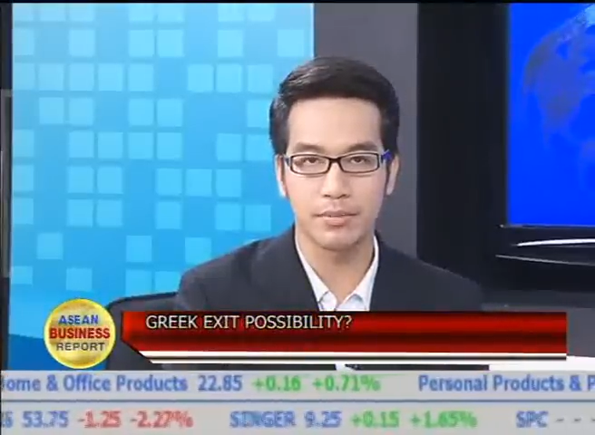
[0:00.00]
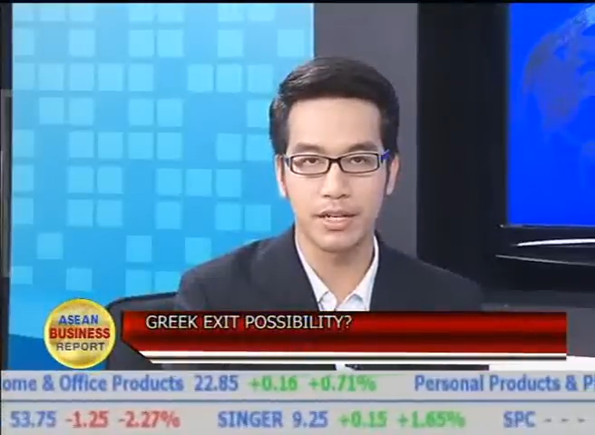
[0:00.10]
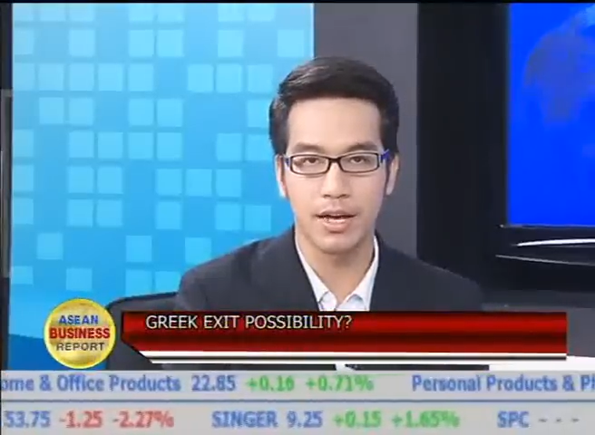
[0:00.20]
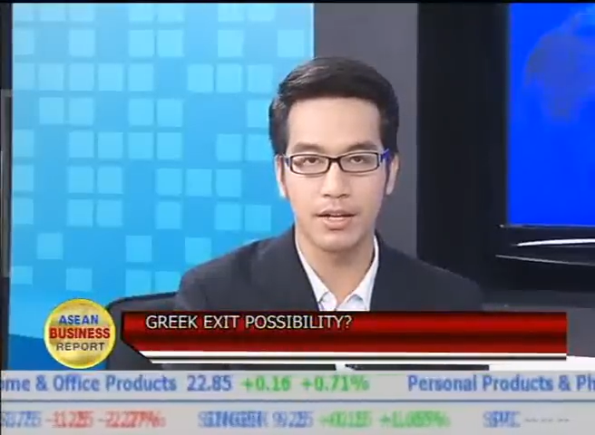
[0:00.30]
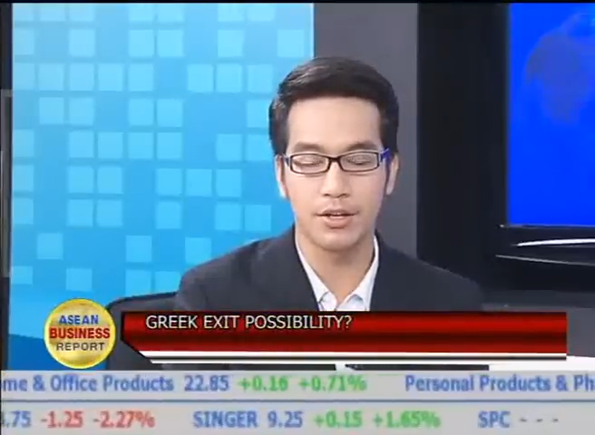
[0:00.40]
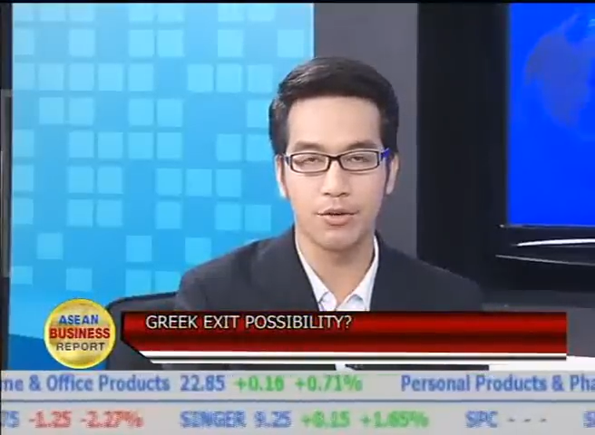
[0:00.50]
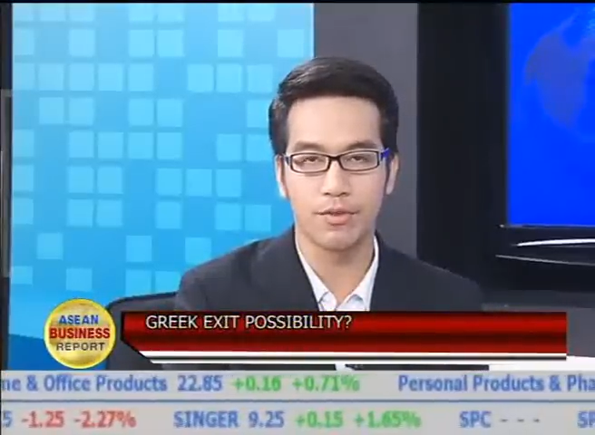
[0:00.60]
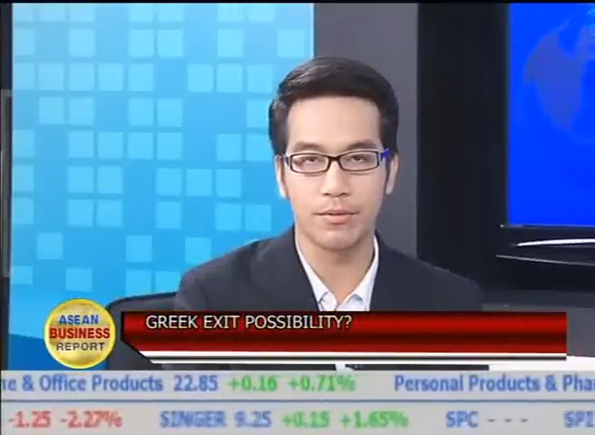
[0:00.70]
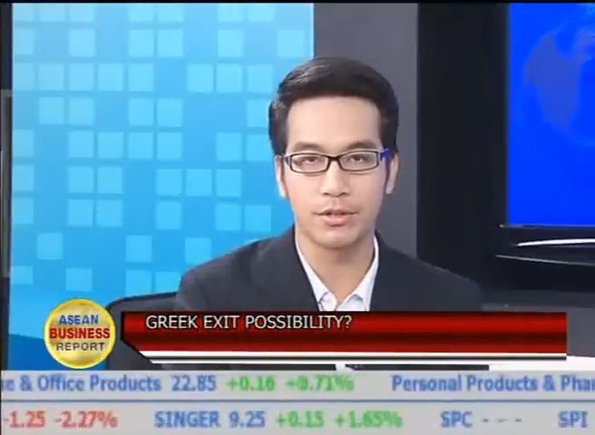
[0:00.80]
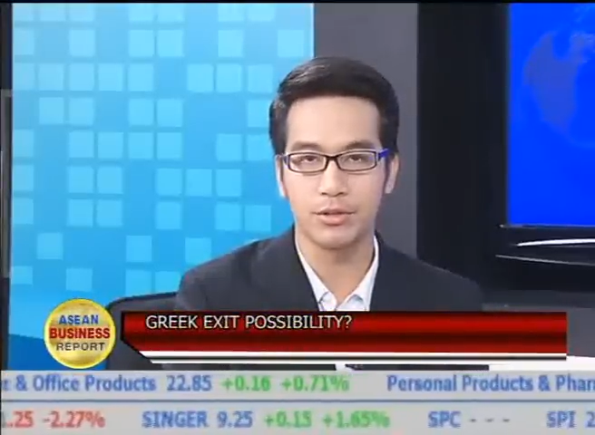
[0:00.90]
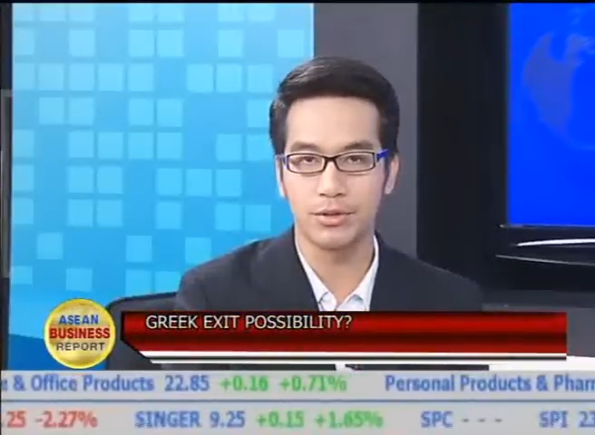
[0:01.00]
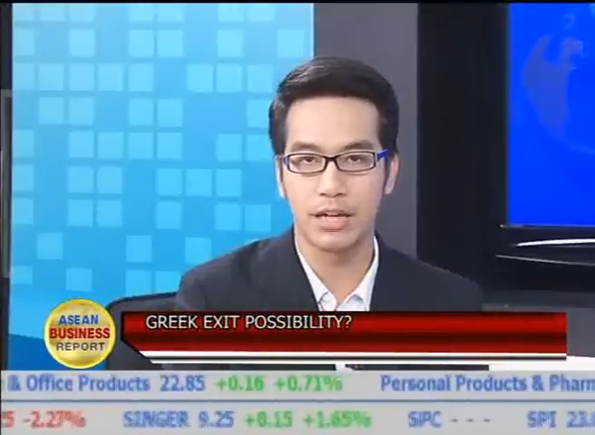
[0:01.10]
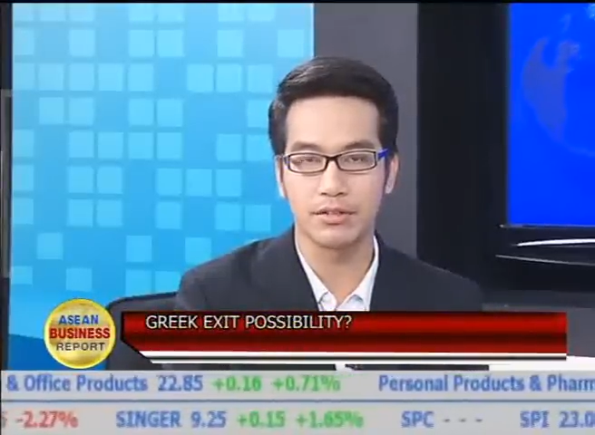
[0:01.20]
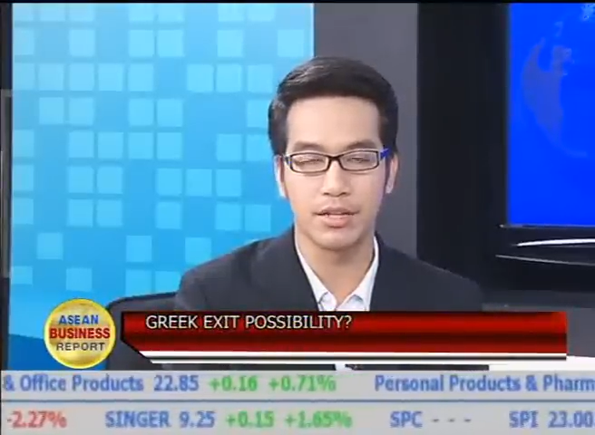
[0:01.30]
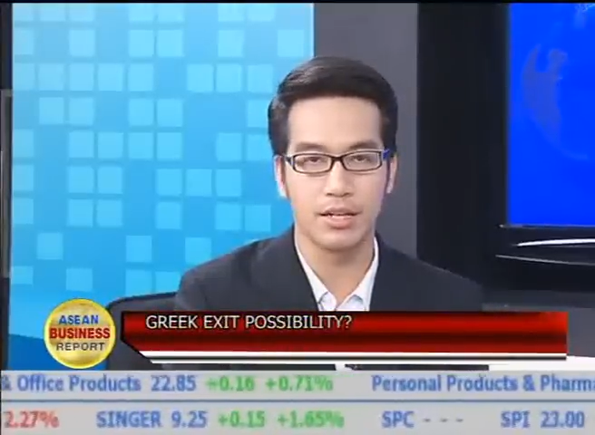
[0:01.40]
began in November
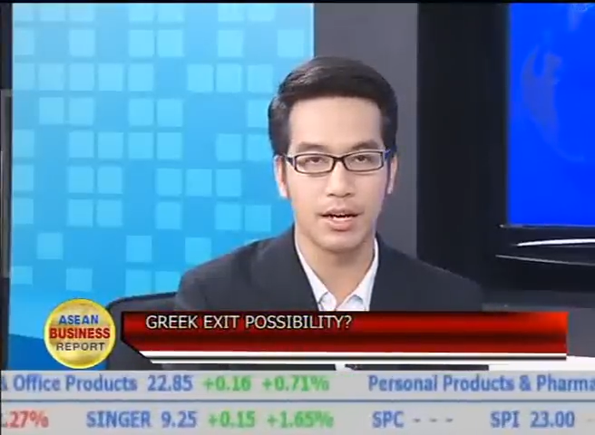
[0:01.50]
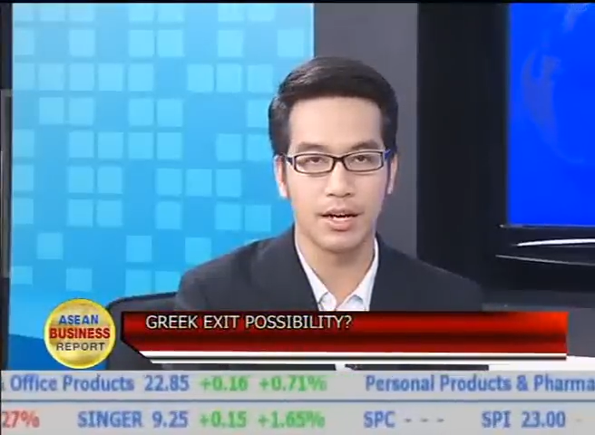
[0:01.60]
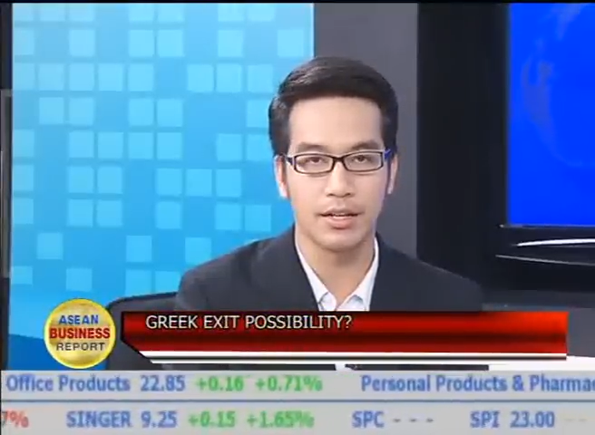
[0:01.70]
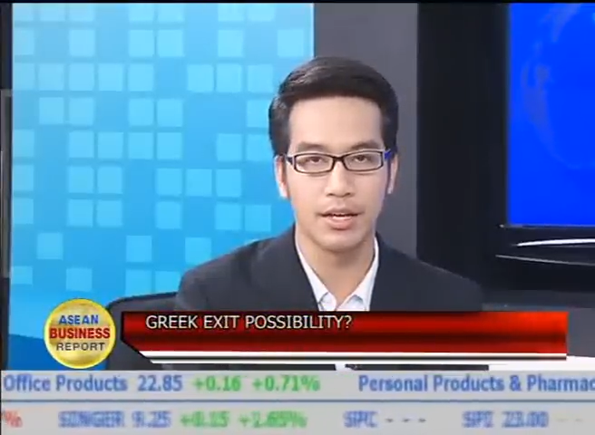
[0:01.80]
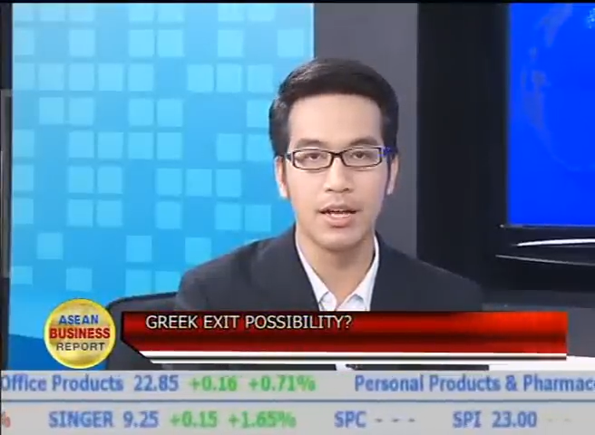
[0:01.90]
2009,